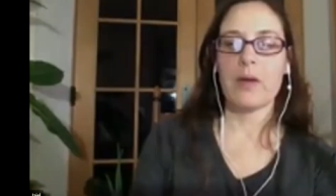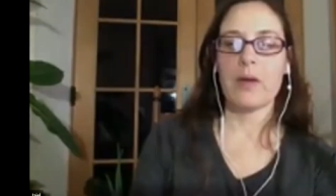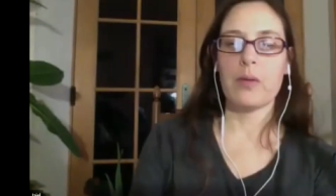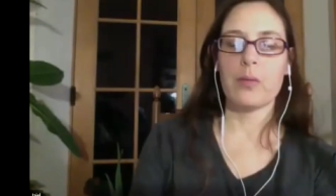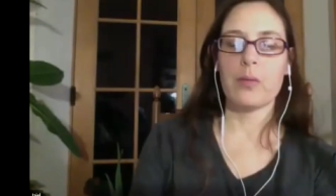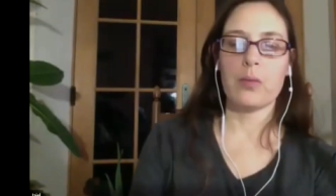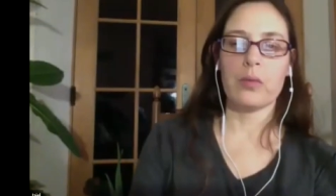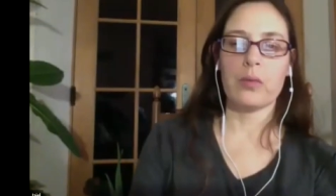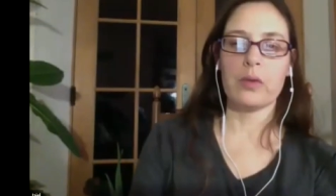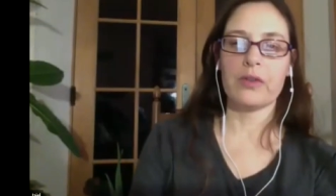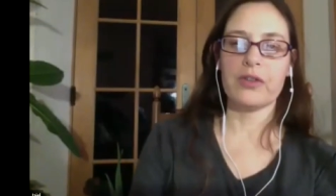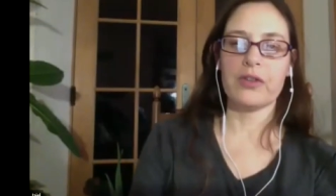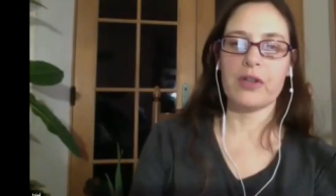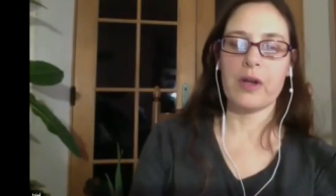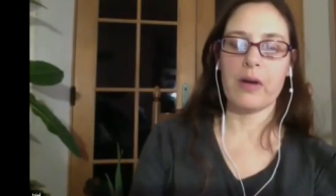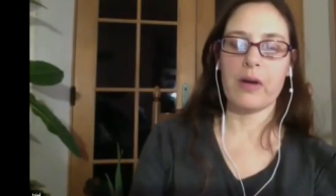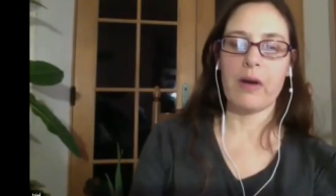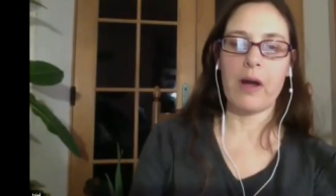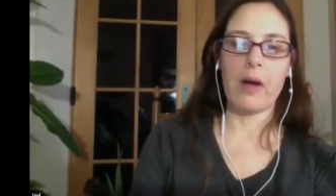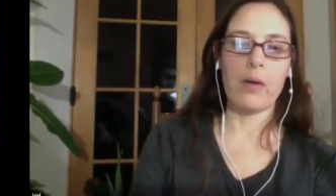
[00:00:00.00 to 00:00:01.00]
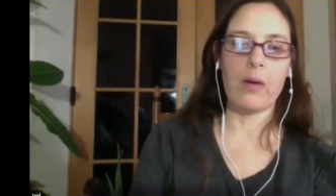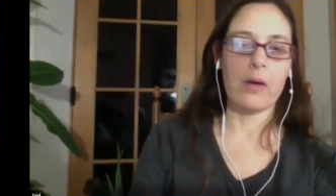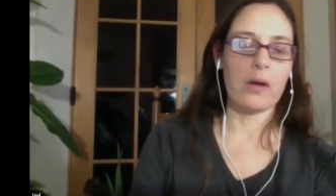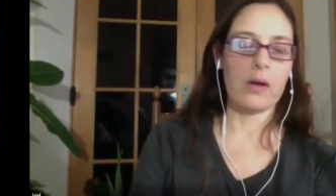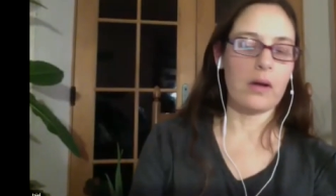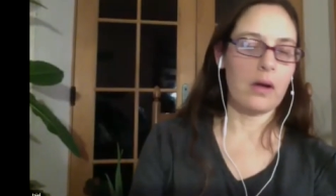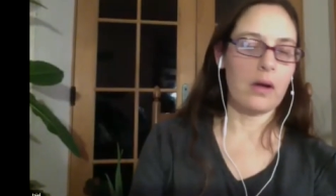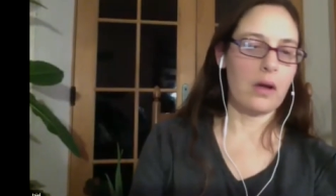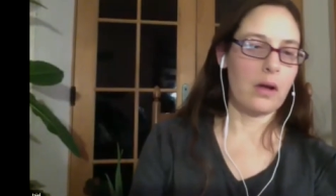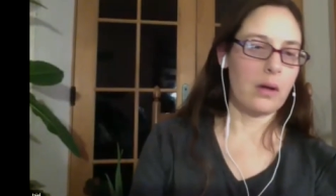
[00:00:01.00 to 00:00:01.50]
We'll share out
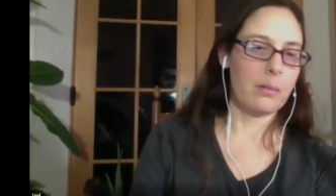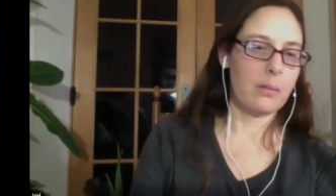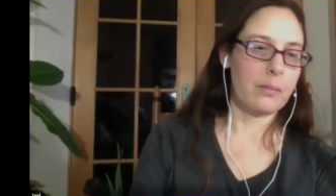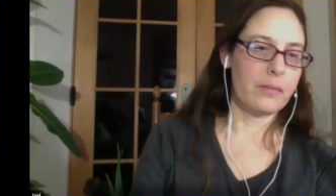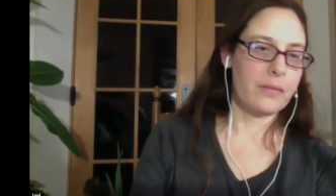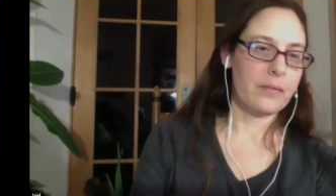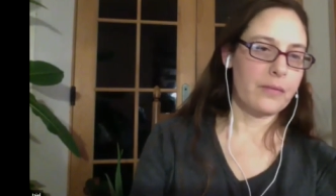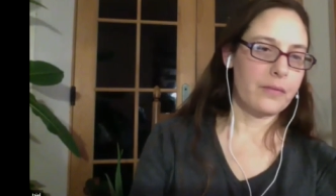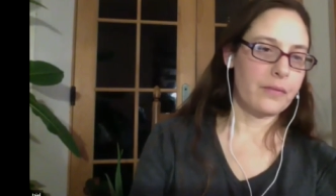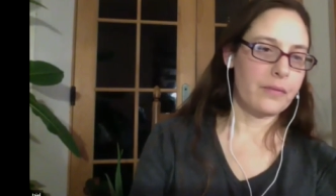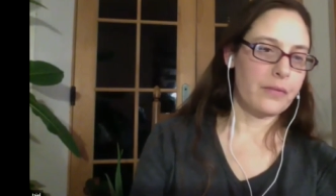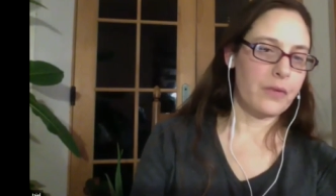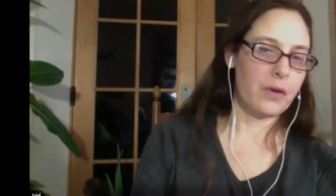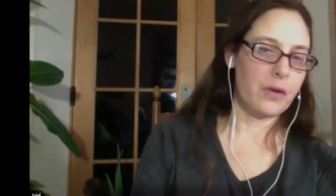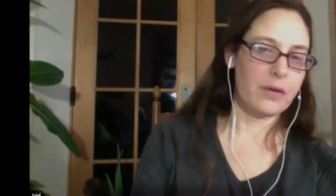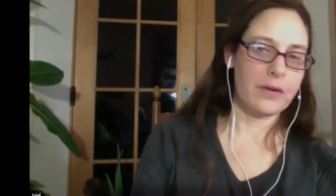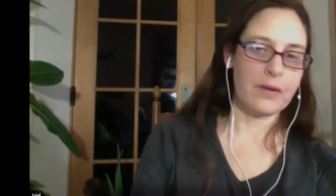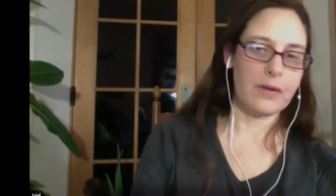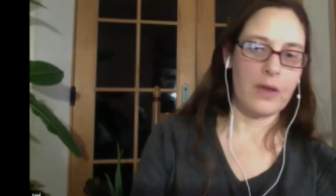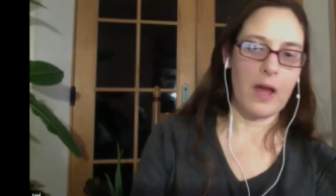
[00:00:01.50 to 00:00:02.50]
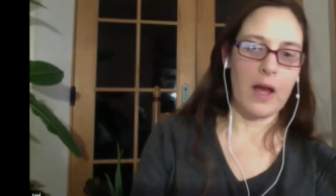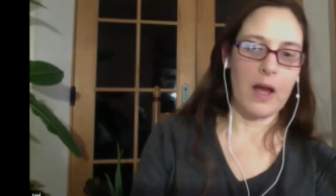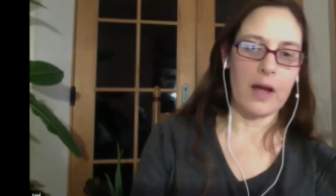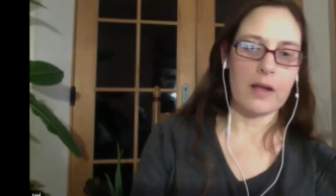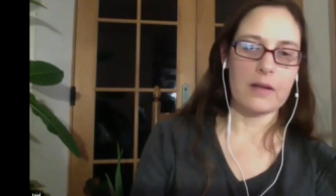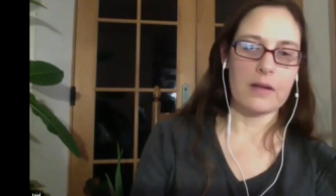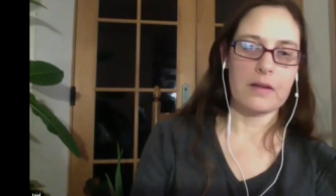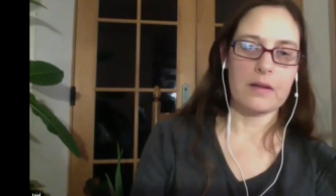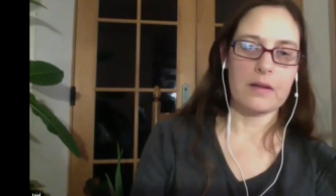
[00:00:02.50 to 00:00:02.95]
those slides.